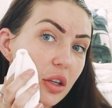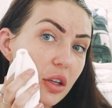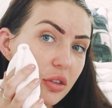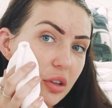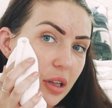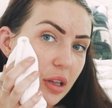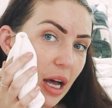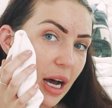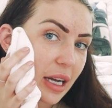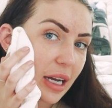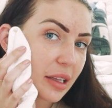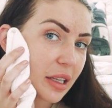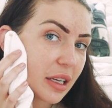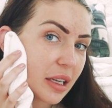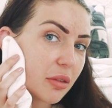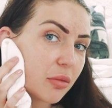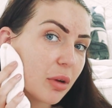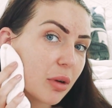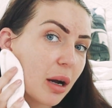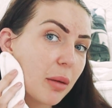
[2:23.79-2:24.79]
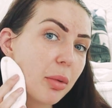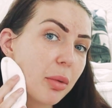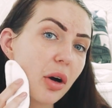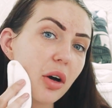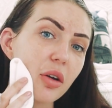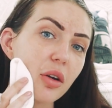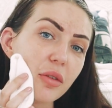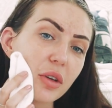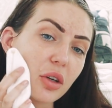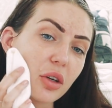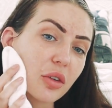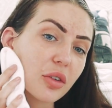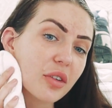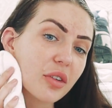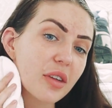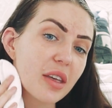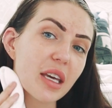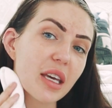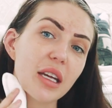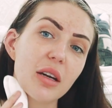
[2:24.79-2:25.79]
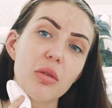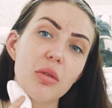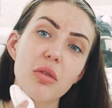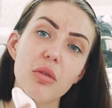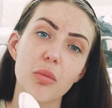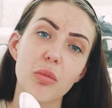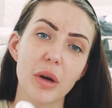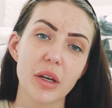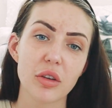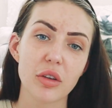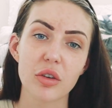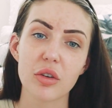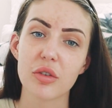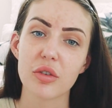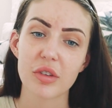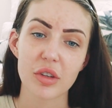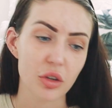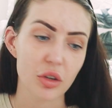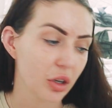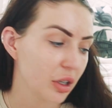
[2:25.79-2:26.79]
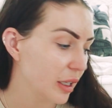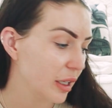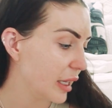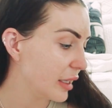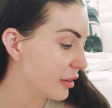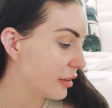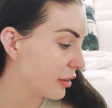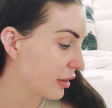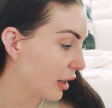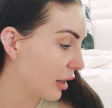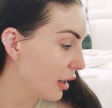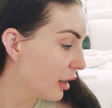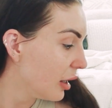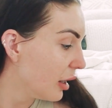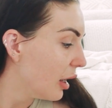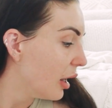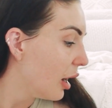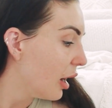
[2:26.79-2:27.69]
lightly rub over your skin when you're using your cleanser.